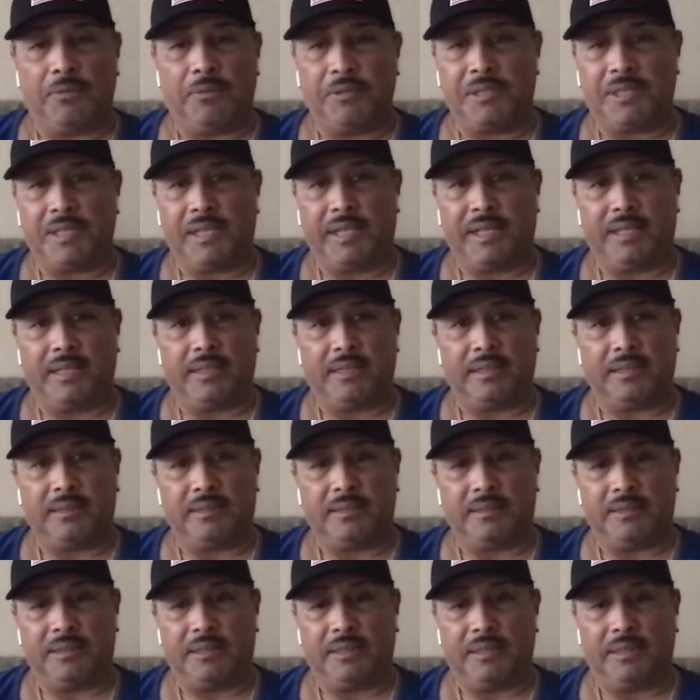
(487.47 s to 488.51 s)
was
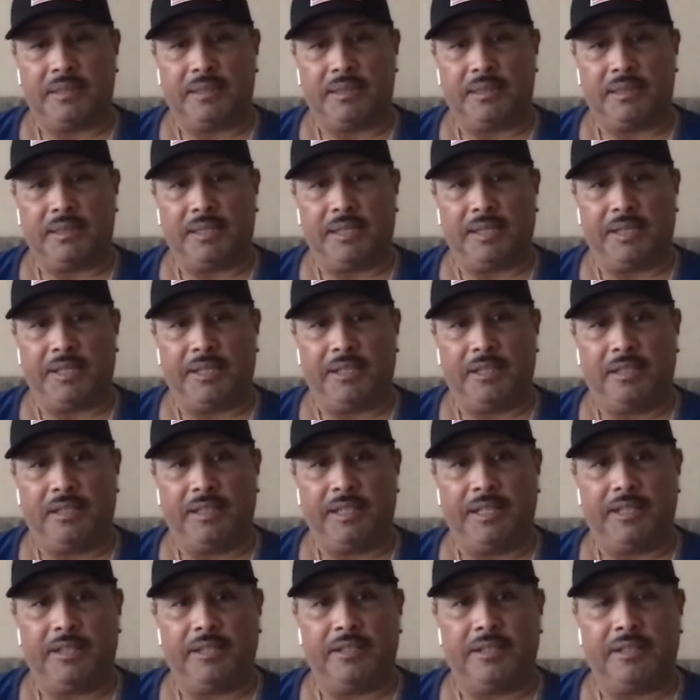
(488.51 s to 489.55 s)
a young
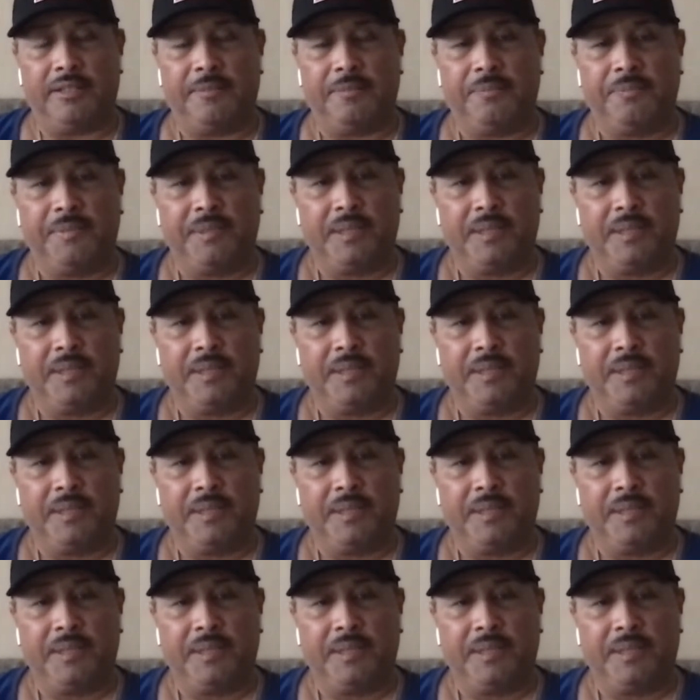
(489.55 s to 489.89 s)
leader,